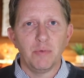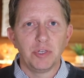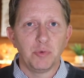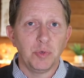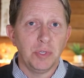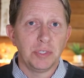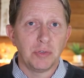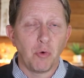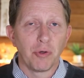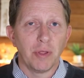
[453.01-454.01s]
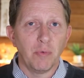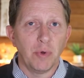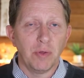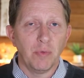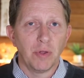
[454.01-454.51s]
which is or
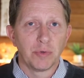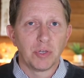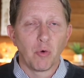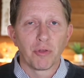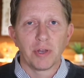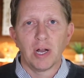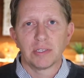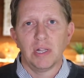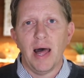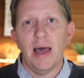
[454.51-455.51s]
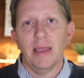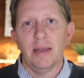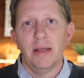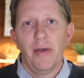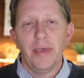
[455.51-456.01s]
there was an orthodox line